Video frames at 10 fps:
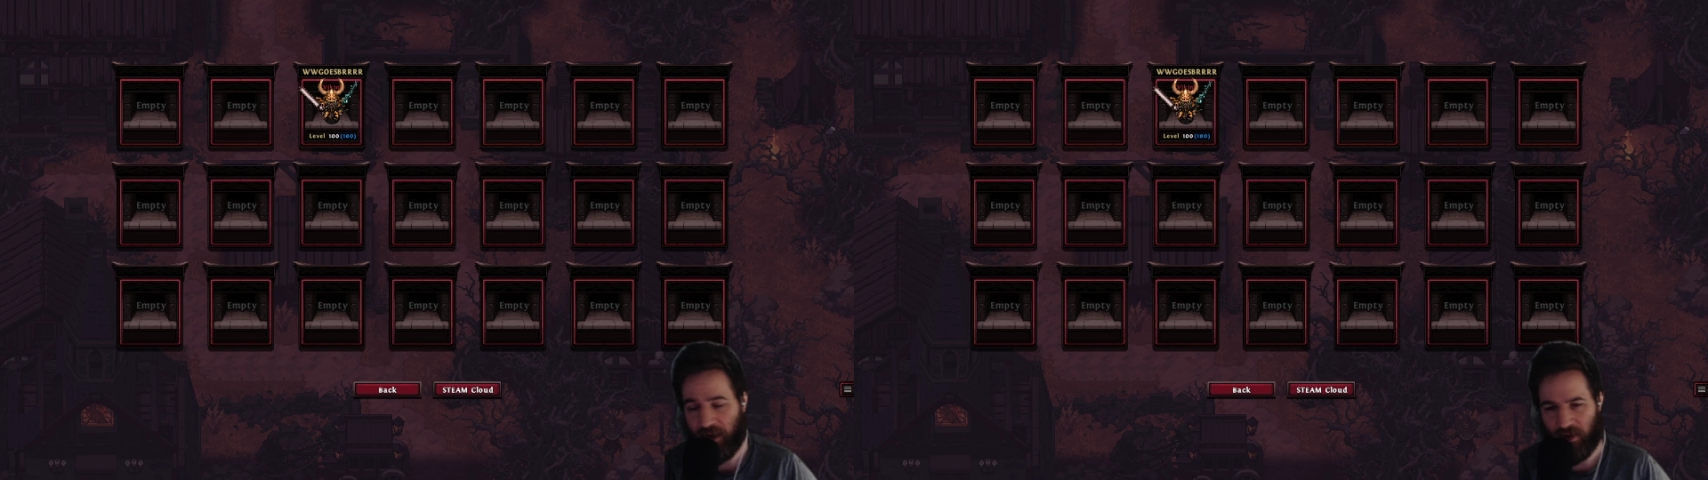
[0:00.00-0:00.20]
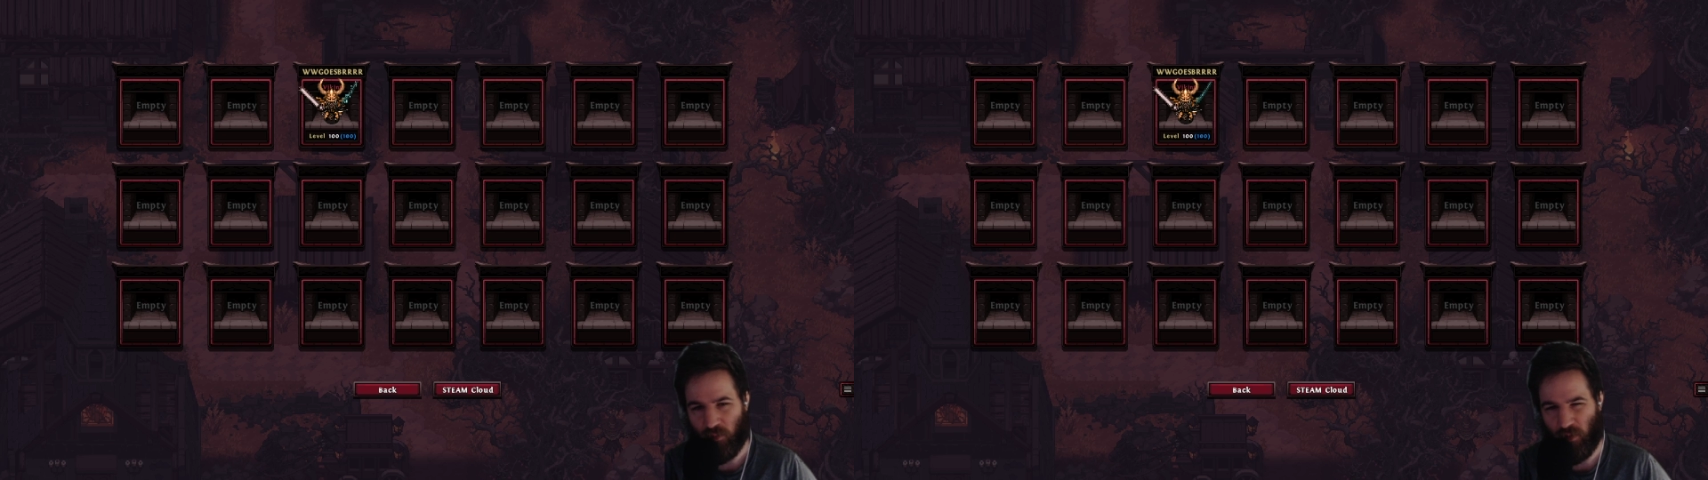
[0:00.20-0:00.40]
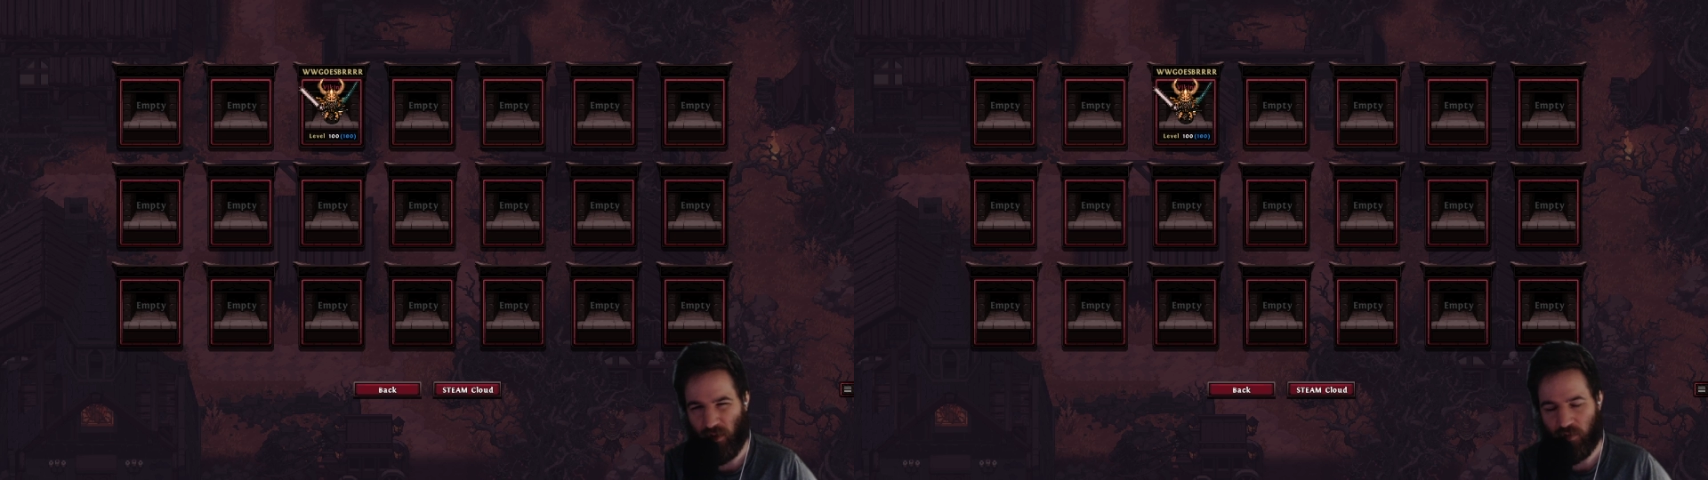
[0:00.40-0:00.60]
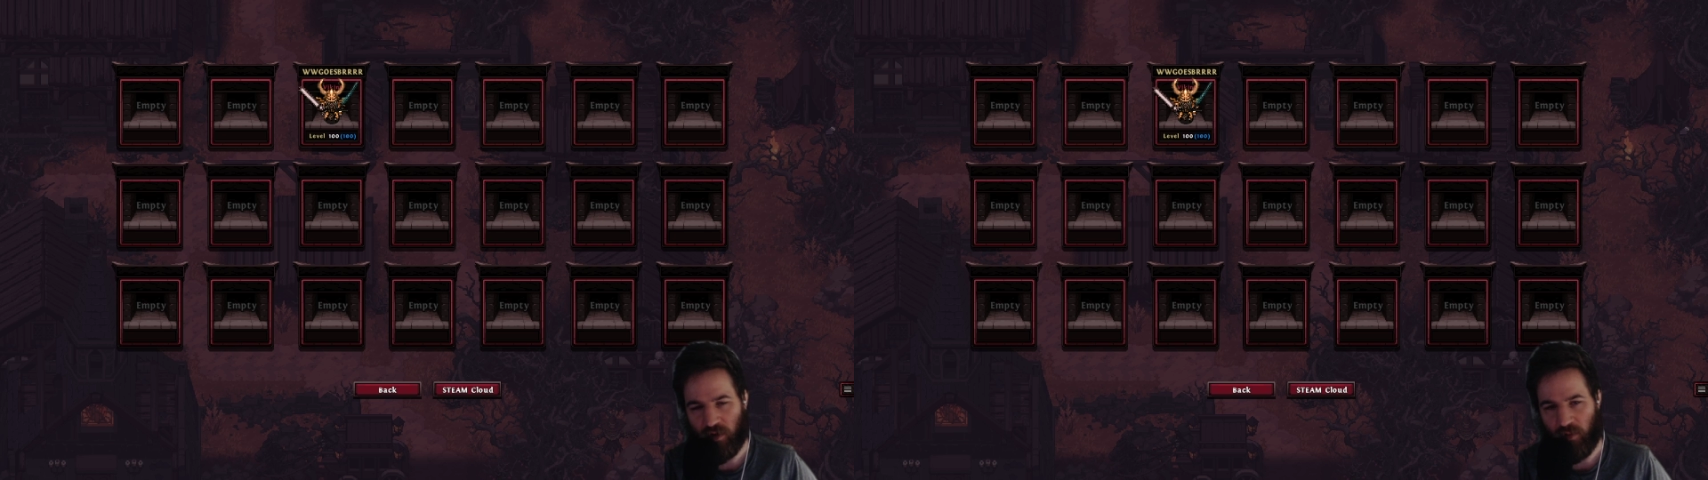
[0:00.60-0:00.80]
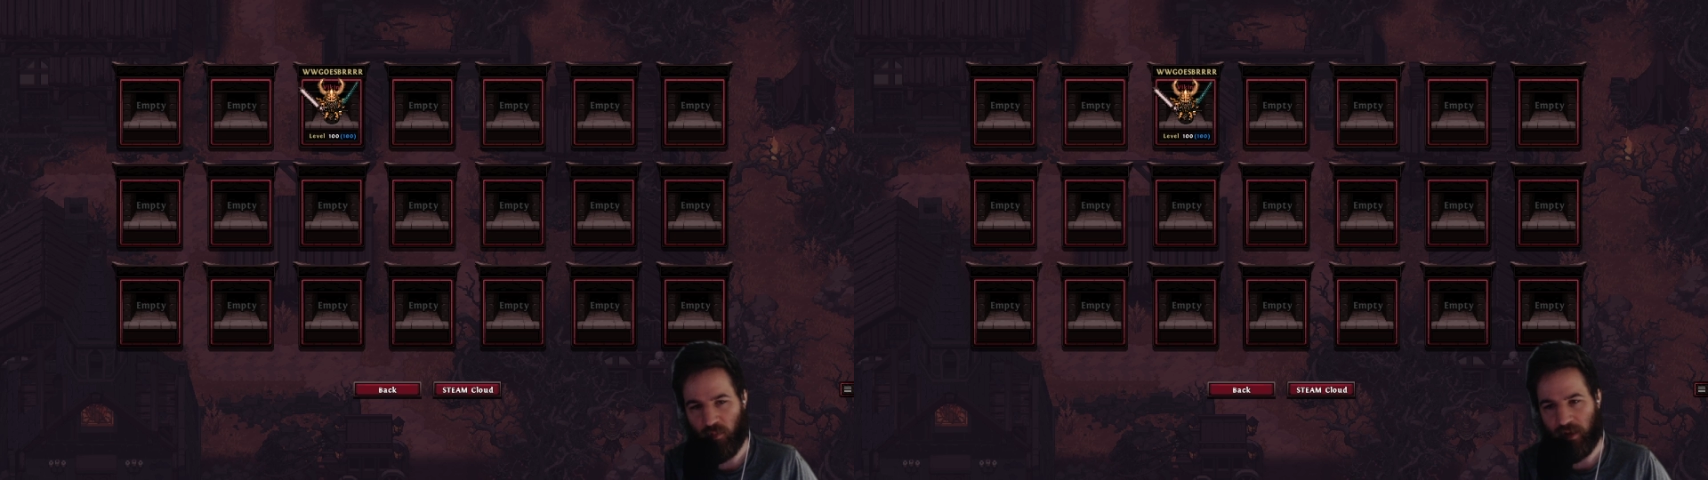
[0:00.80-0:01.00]
and I really
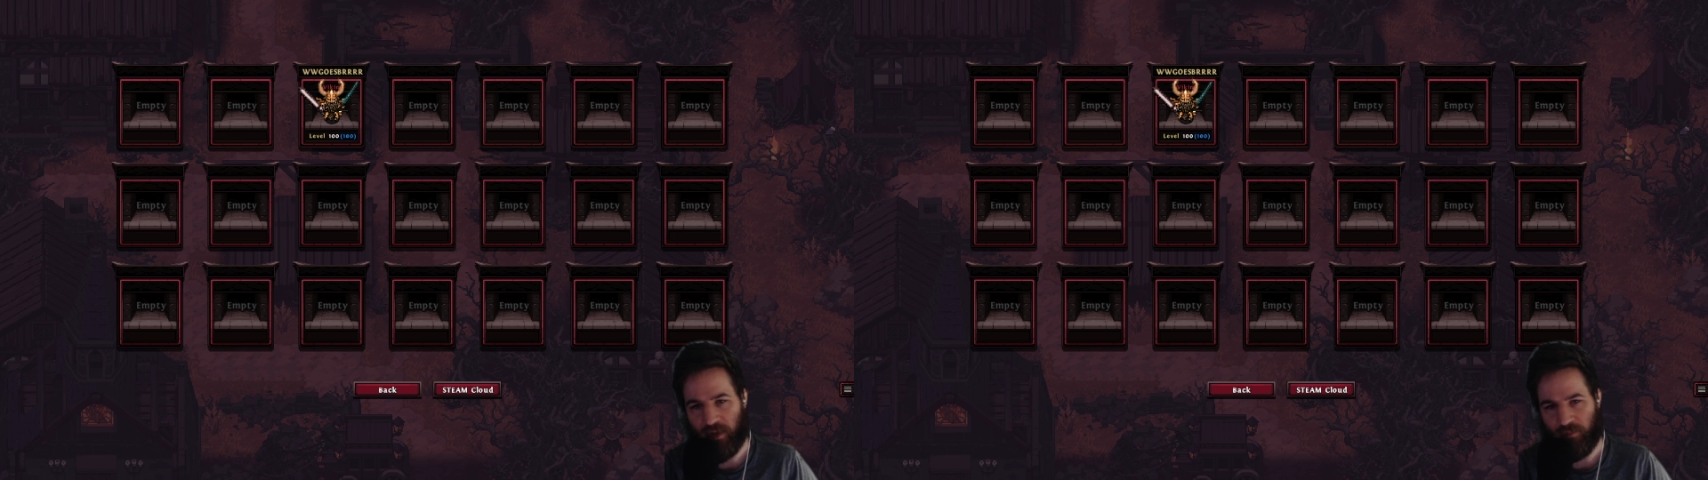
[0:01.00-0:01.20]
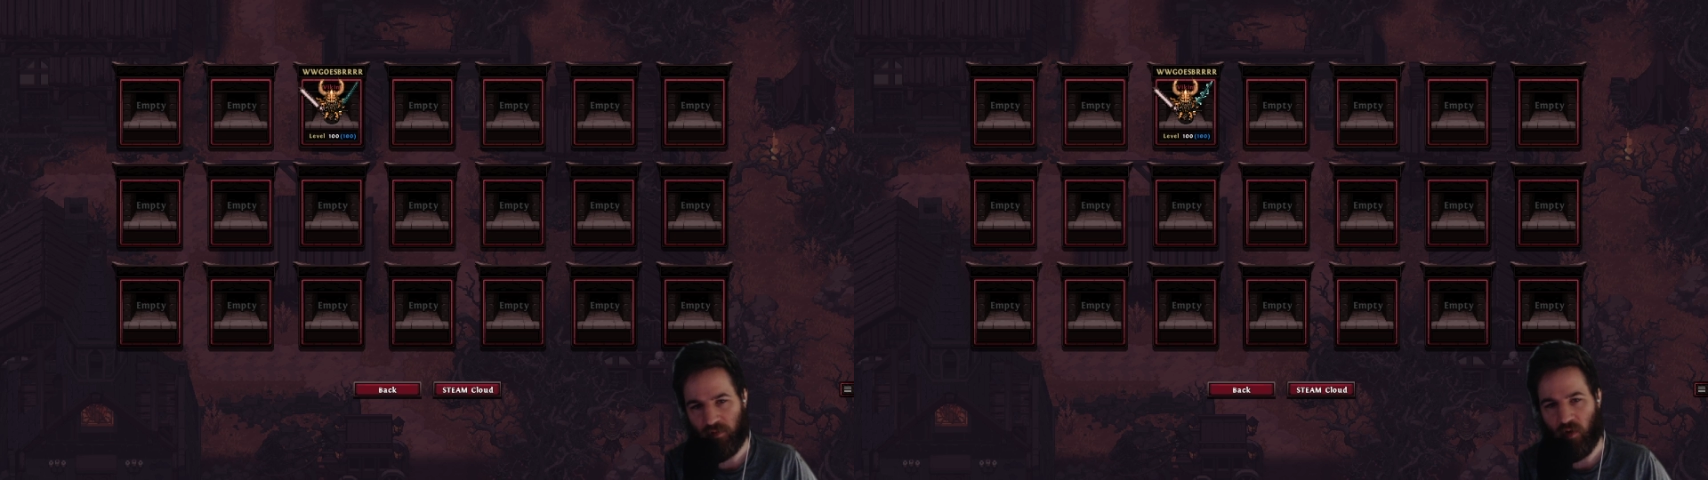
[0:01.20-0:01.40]
wish I would have kept